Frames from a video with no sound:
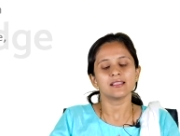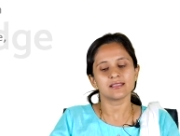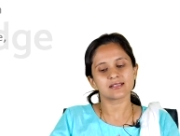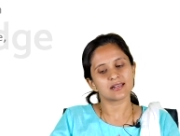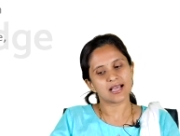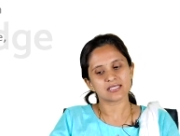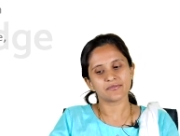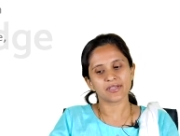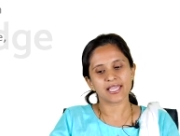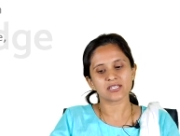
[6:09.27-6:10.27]
The
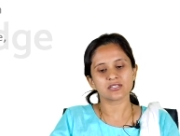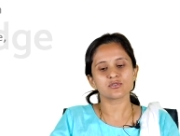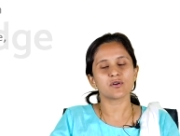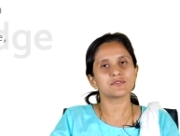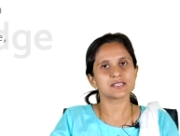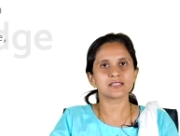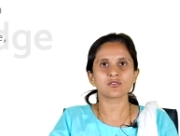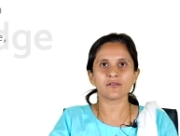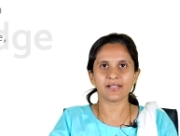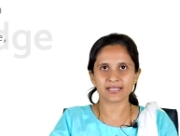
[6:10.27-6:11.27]
classifications of
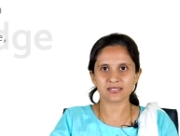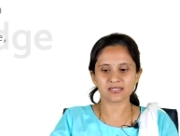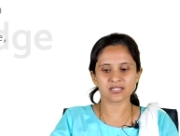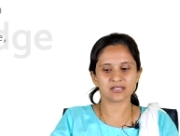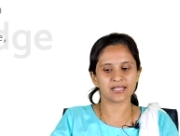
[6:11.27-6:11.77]
cysts of head and,